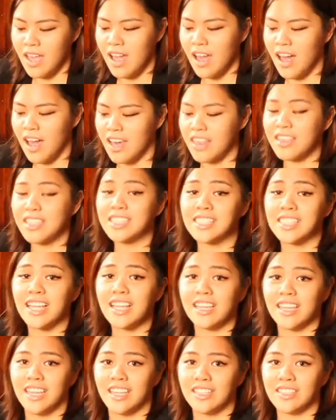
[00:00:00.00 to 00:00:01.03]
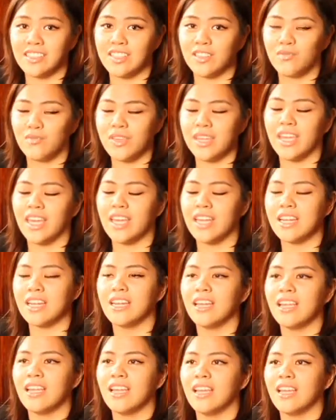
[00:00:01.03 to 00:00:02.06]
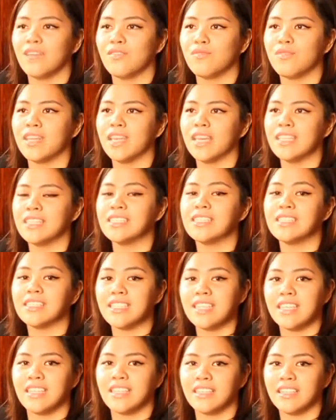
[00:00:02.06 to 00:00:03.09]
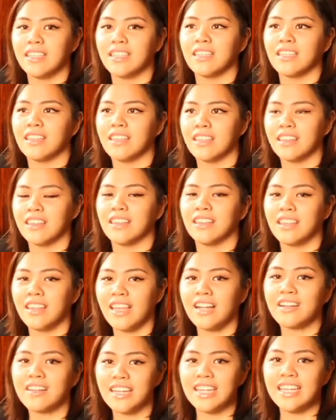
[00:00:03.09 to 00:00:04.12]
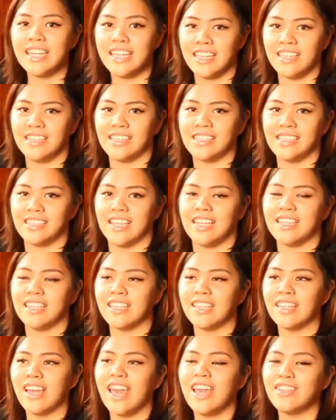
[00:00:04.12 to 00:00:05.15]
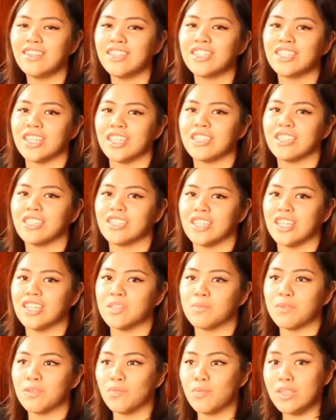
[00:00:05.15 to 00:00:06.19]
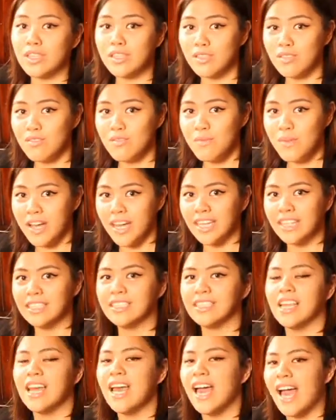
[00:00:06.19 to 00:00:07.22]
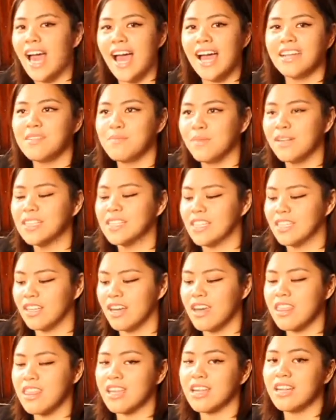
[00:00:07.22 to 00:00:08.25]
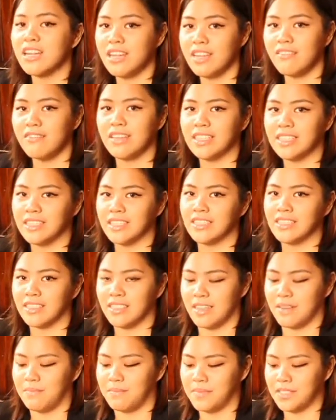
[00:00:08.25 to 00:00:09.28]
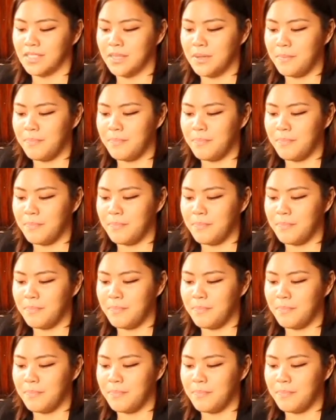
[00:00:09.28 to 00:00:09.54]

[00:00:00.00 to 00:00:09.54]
other cycles that we can see that there really is an energy exchange between humans, animals, and other living systems.